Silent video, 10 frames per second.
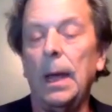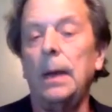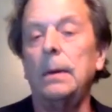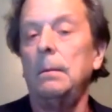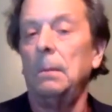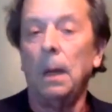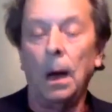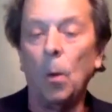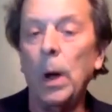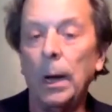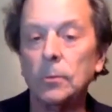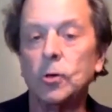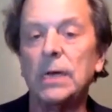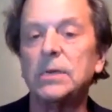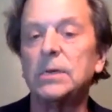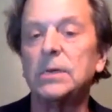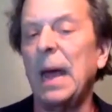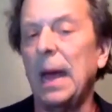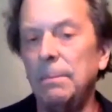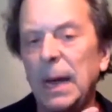And a well-dressed
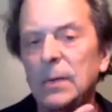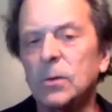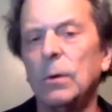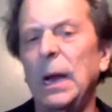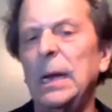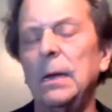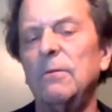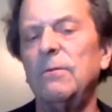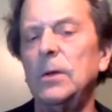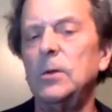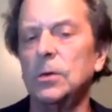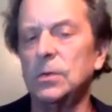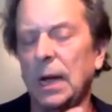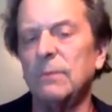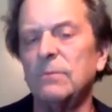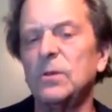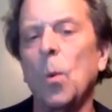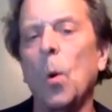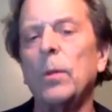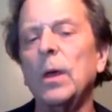man, Mediterranean features, kind of
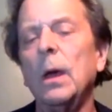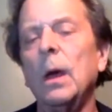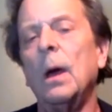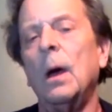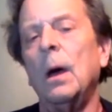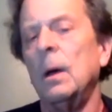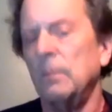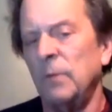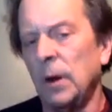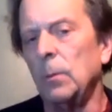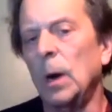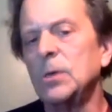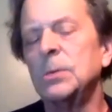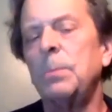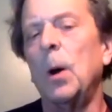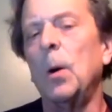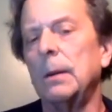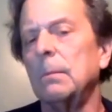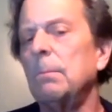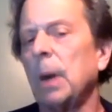swarthy, very
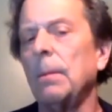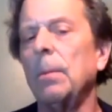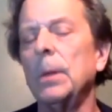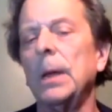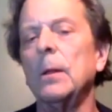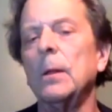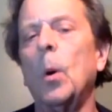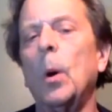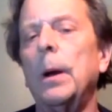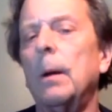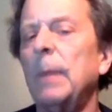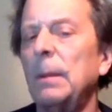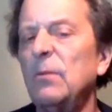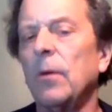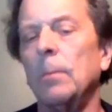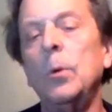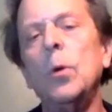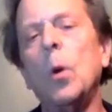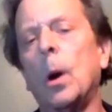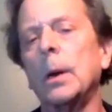well-spoken, probably a lawyer, maybe from New
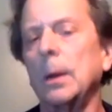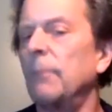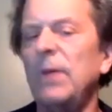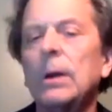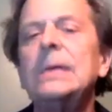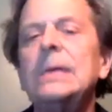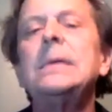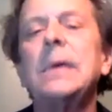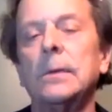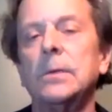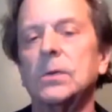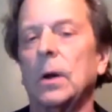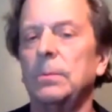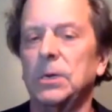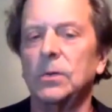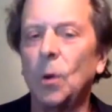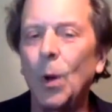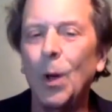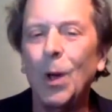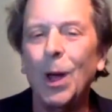York, very detailed description.
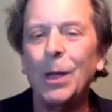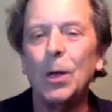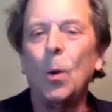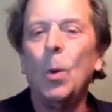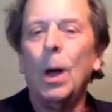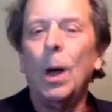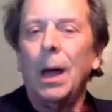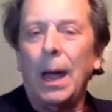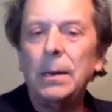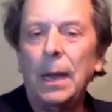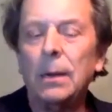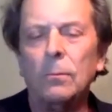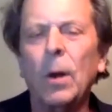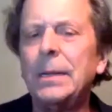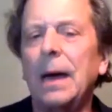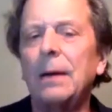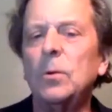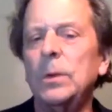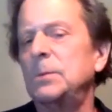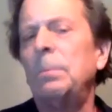So, and right down
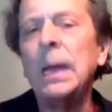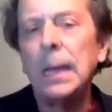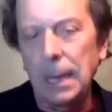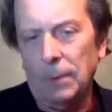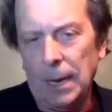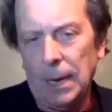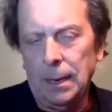to his pinky ring.